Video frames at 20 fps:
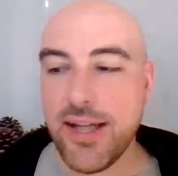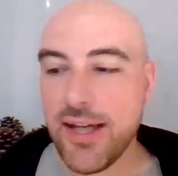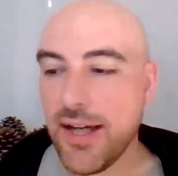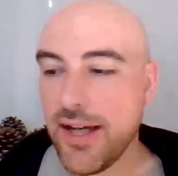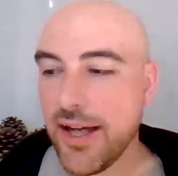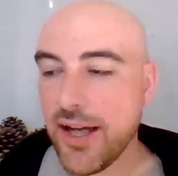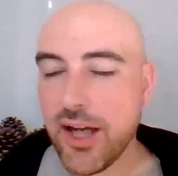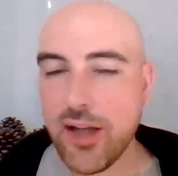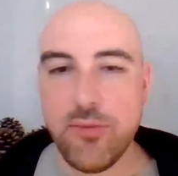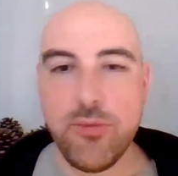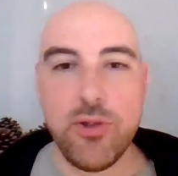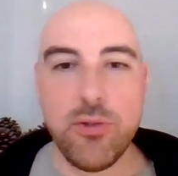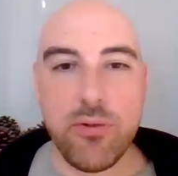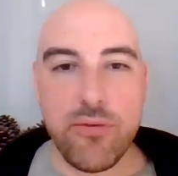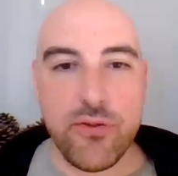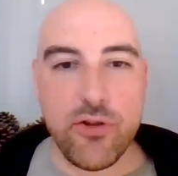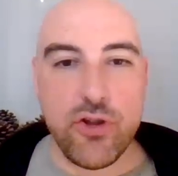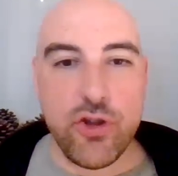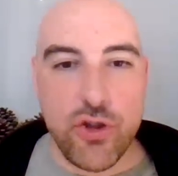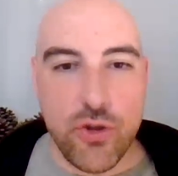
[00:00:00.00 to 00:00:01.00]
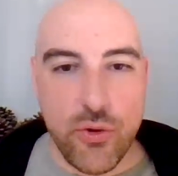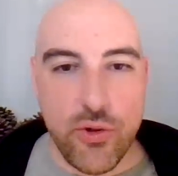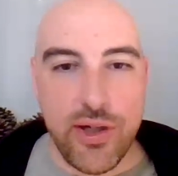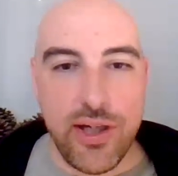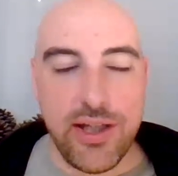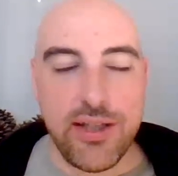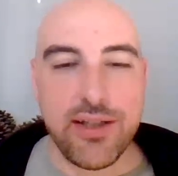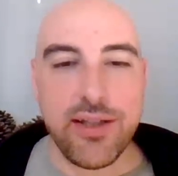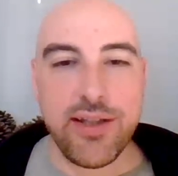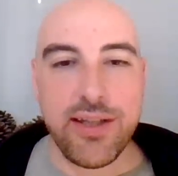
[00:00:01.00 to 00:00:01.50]
I hope you have
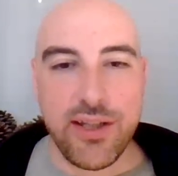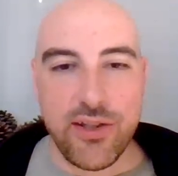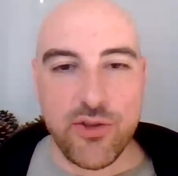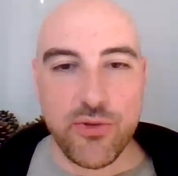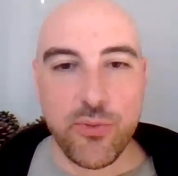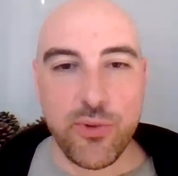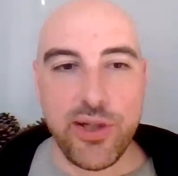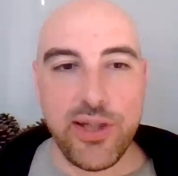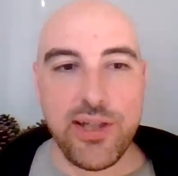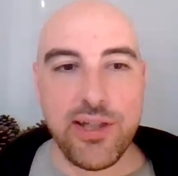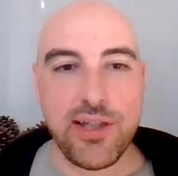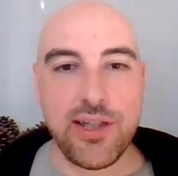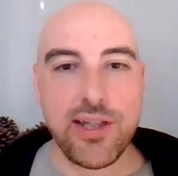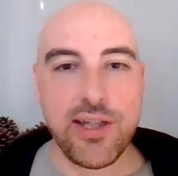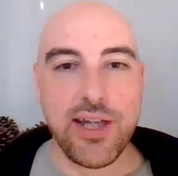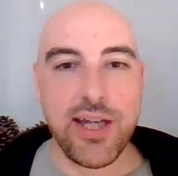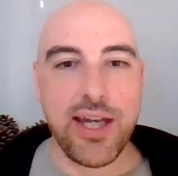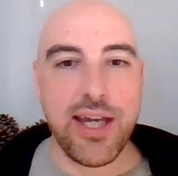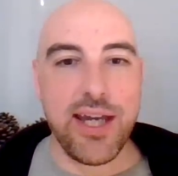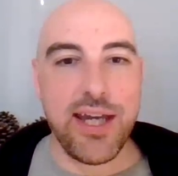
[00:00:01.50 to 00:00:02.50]
enjoyed this week